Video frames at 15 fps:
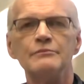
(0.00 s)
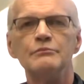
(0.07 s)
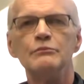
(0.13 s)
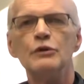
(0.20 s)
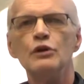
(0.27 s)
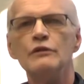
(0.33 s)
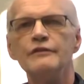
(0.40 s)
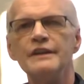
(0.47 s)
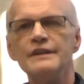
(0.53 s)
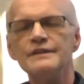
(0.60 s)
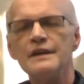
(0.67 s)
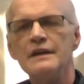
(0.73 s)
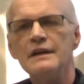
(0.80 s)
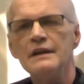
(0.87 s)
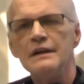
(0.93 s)

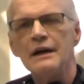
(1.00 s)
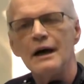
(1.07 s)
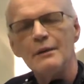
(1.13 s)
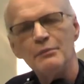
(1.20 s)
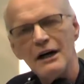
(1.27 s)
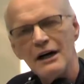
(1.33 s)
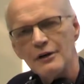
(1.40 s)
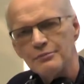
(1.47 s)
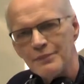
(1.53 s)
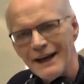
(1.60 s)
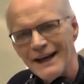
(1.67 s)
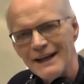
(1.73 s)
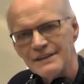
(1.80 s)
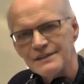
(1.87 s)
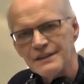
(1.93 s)
movies about
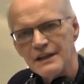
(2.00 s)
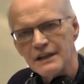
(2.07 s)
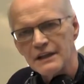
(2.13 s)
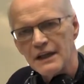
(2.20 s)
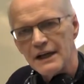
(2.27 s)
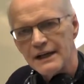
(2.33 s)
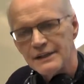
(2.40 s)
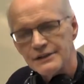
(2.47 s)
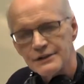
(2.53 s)
Patsy Cline's